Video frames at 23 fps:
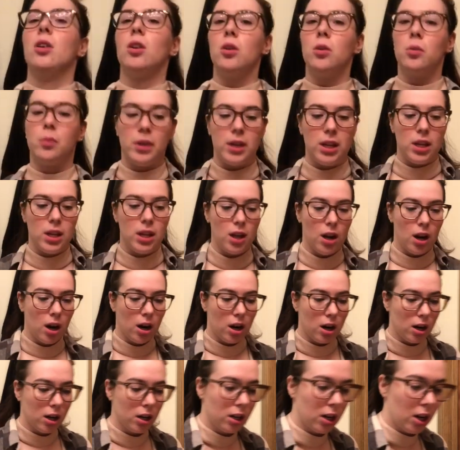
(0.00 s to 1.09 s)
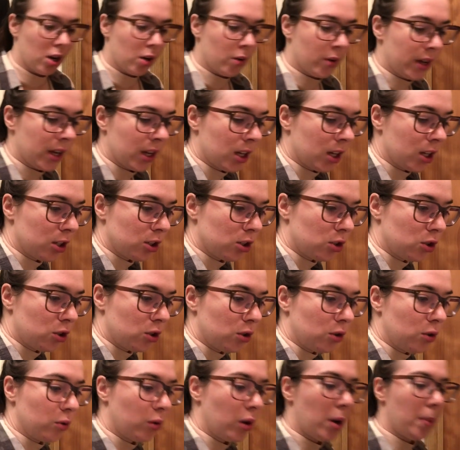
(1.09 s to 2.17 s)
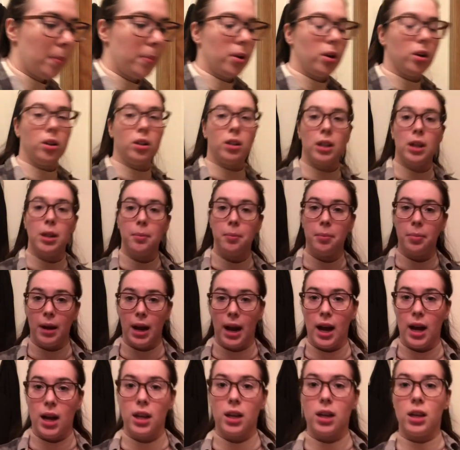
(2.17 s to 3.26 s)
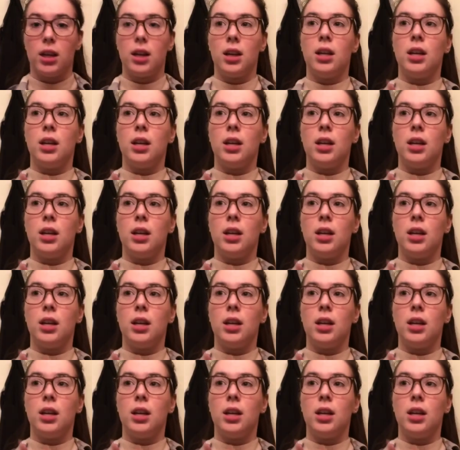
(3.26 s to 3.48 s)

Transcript: we are going to pull it back